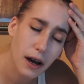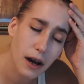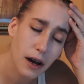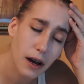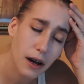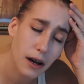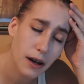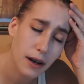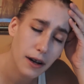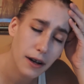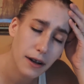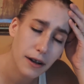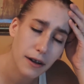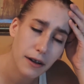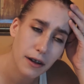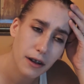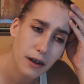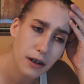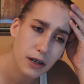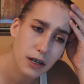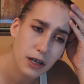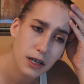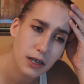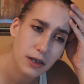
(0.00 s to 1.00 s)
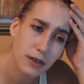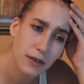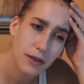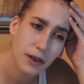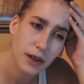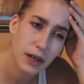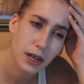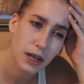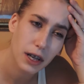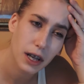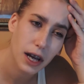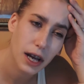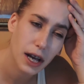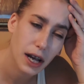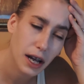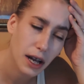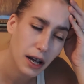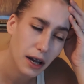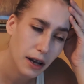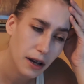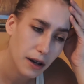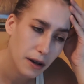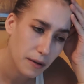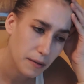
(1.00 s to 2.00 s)
I just feel
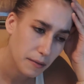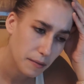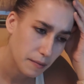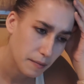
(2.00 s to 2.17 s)
like